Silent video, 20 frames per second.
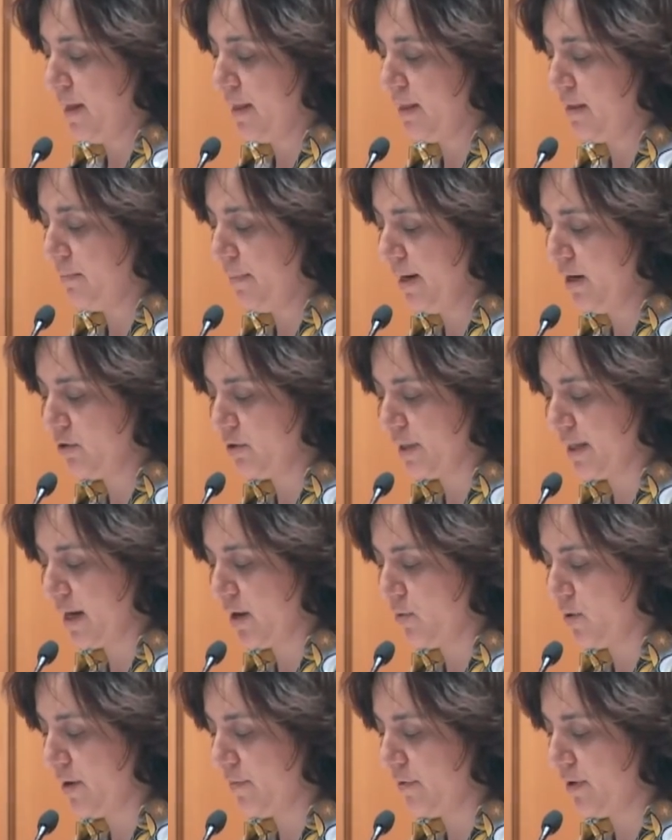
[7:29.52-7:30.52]
The melody,
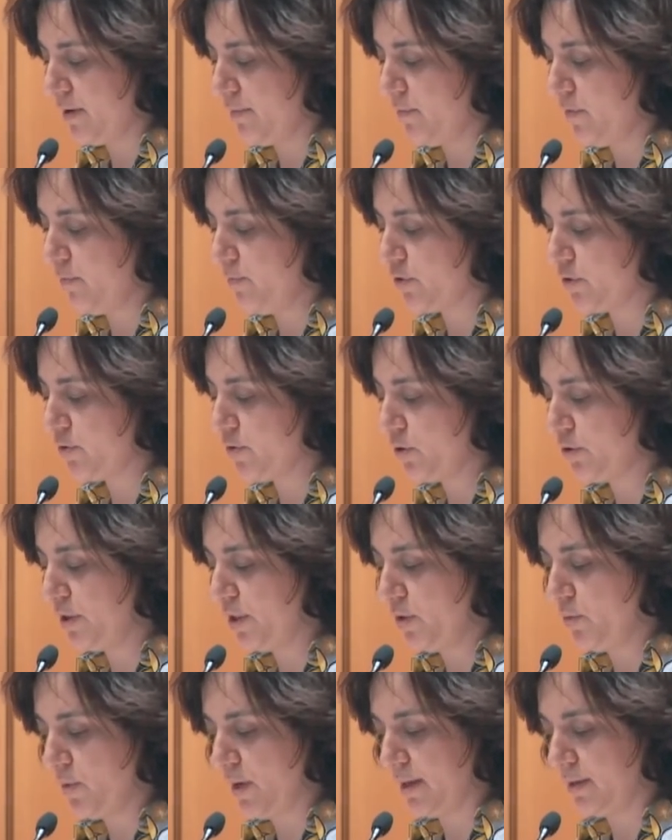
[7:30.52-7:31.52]
however, moves not
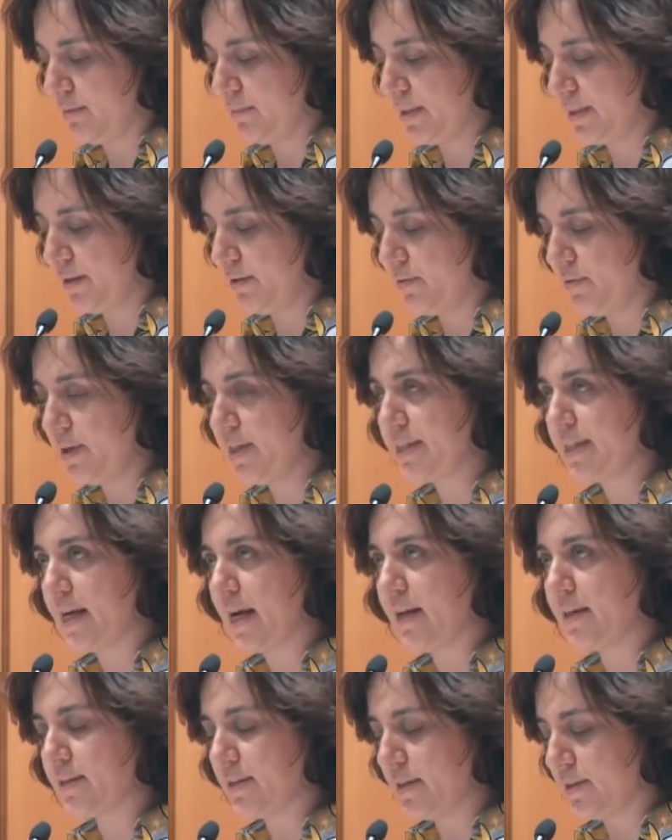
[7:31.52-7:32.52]
in one but in three
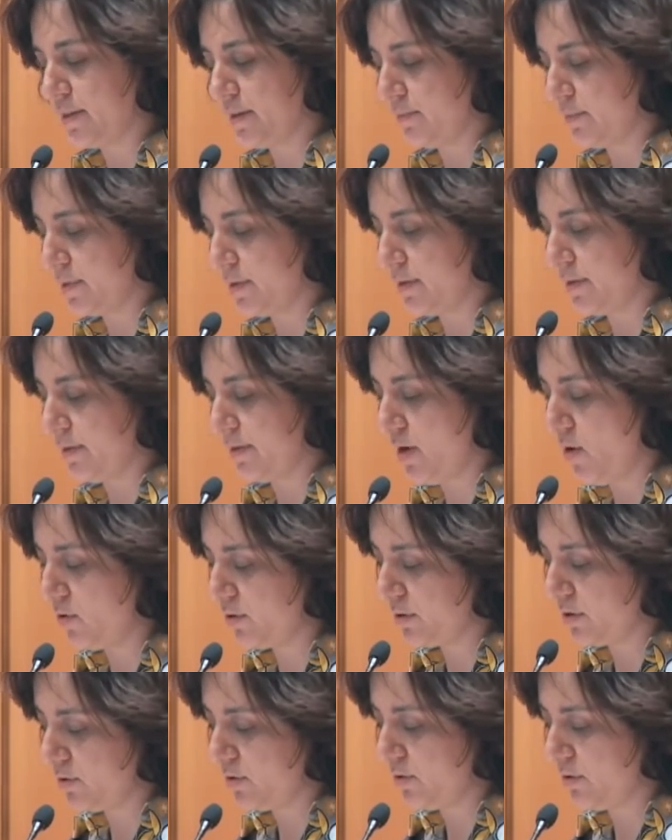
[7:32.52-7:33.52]
scale systems the
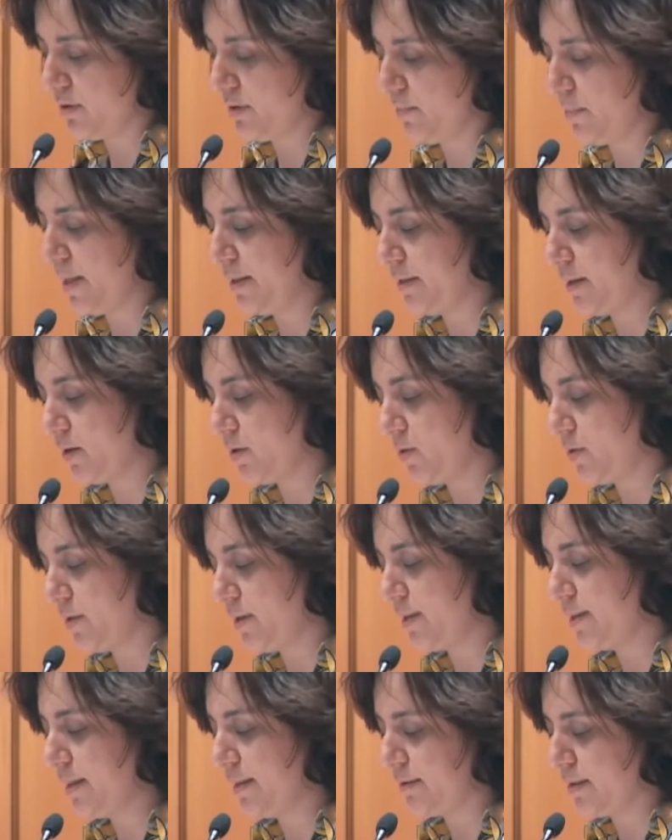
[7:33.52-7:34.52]
octachord, the pentachord,
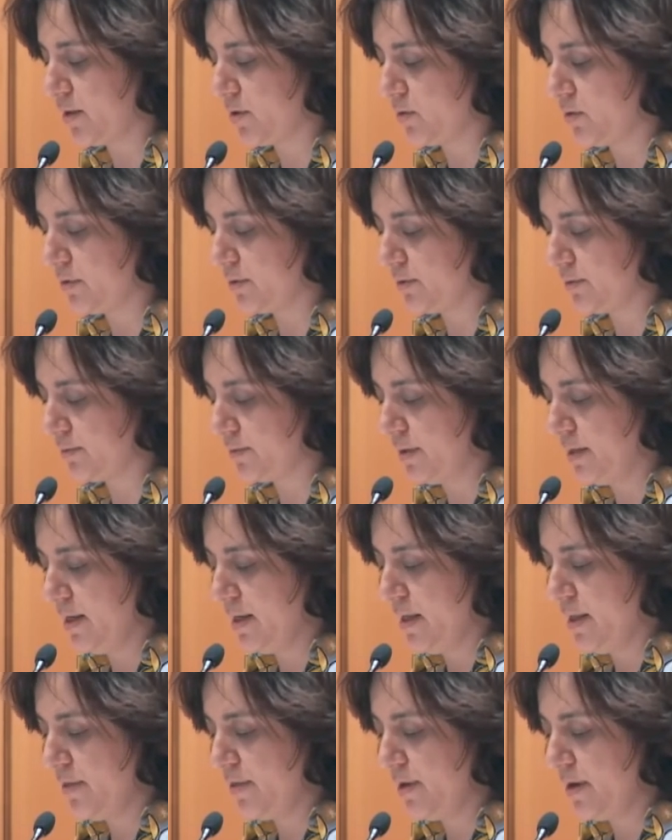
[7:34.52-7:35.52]
the tetrachord.
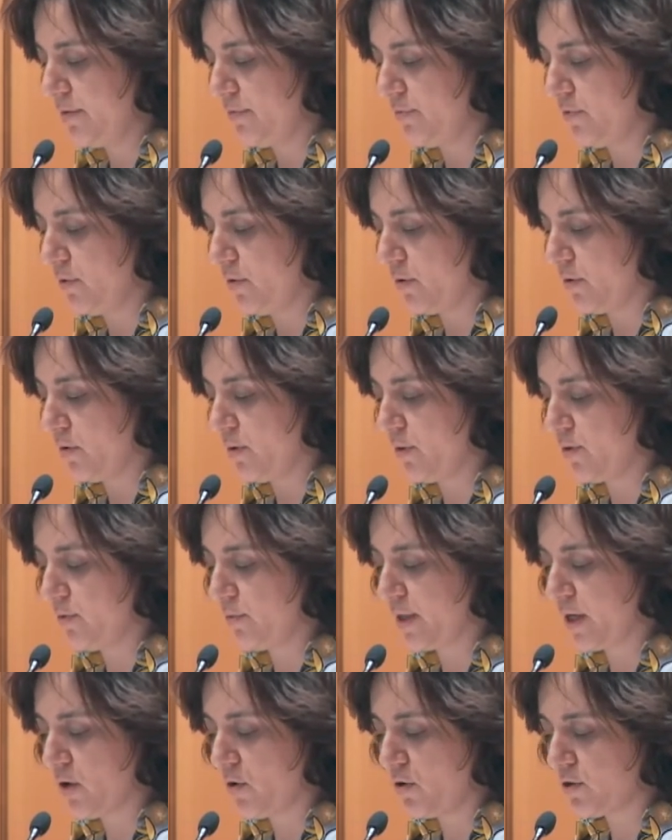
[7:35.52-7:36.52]
Therefore, although
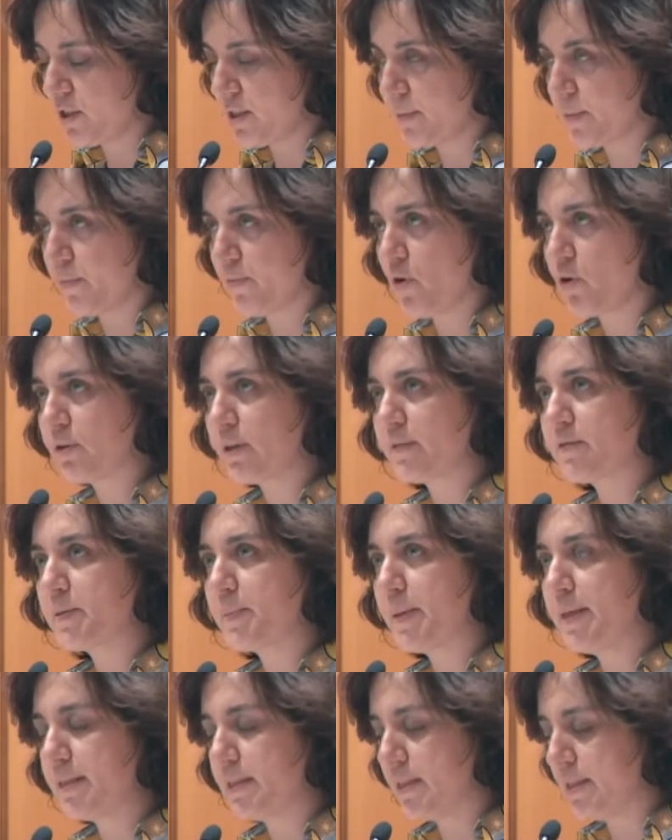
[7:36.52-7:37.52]
the concept of octave
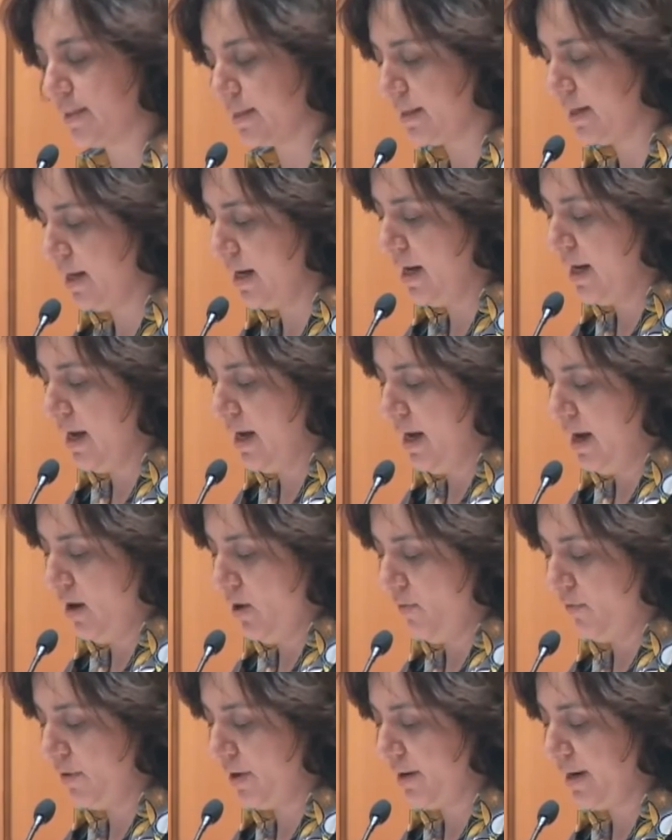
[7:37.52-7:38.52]
species
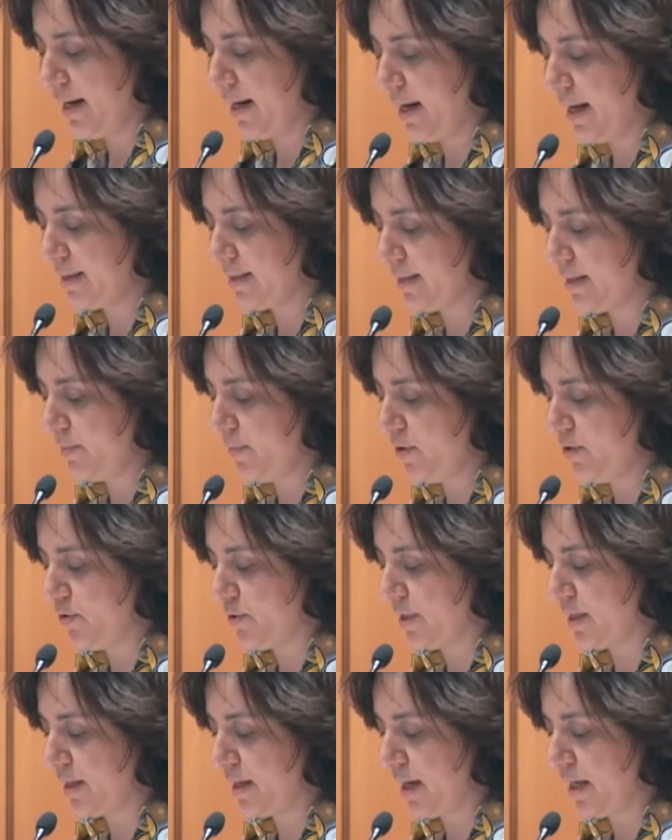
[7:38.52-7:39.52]
of the Greek ancient
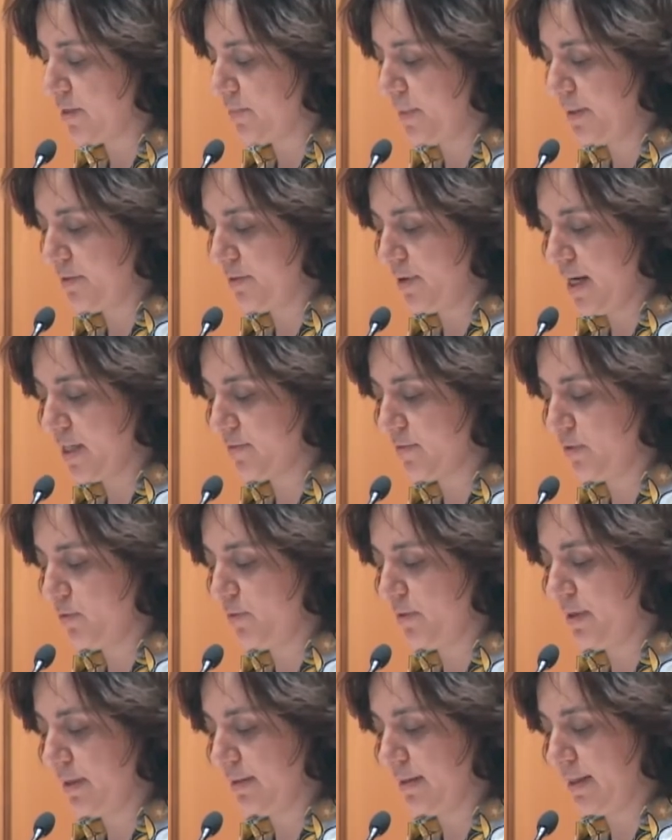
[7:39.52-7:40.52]
music has been transferred
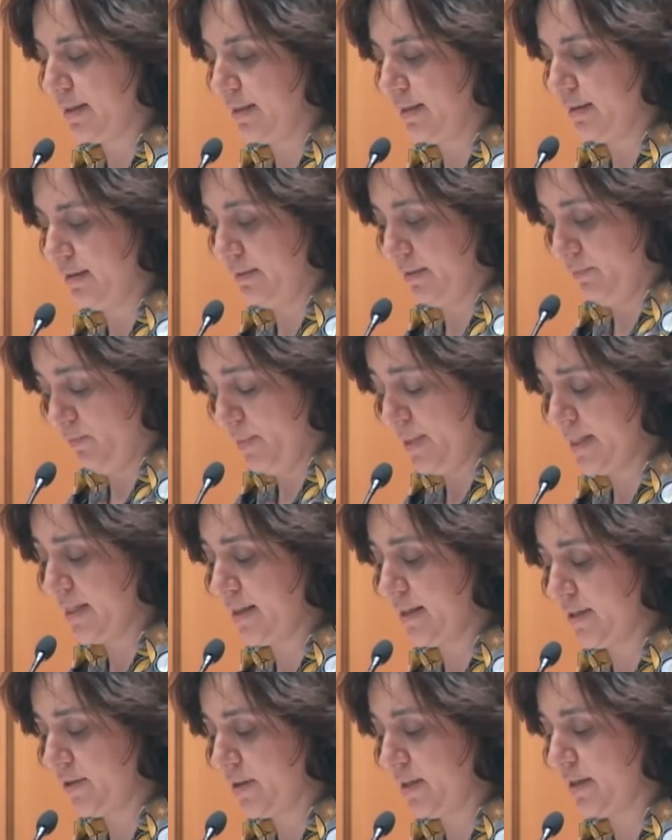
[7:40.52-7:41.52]
to the tra-
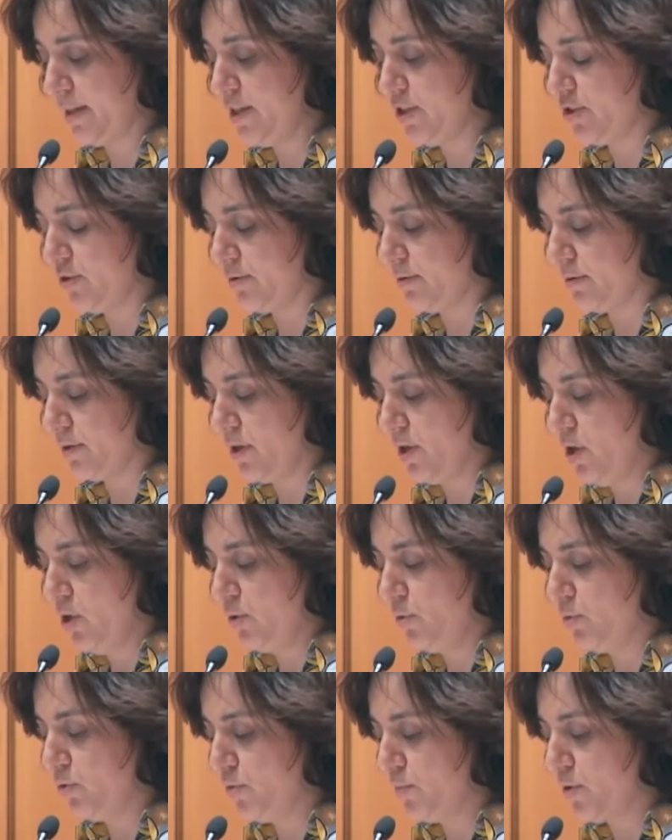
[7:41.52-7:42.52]
Byzantine tradition,
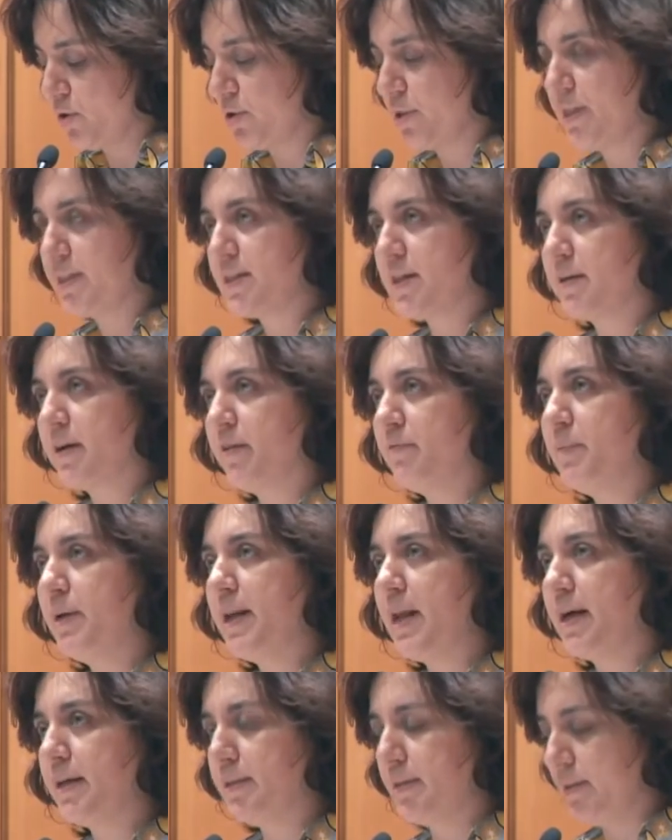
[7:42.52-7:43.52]
two more systems have
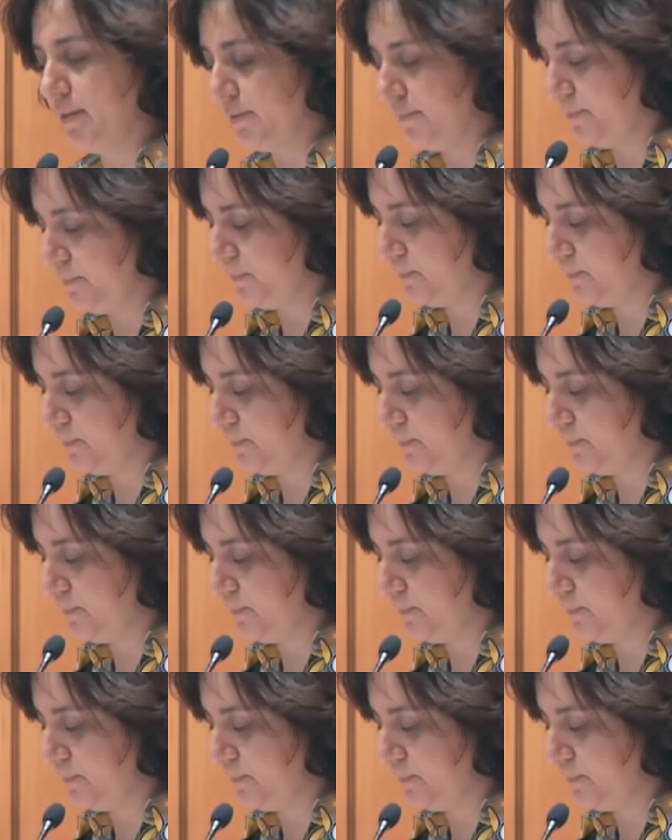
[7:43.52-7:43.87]
been added.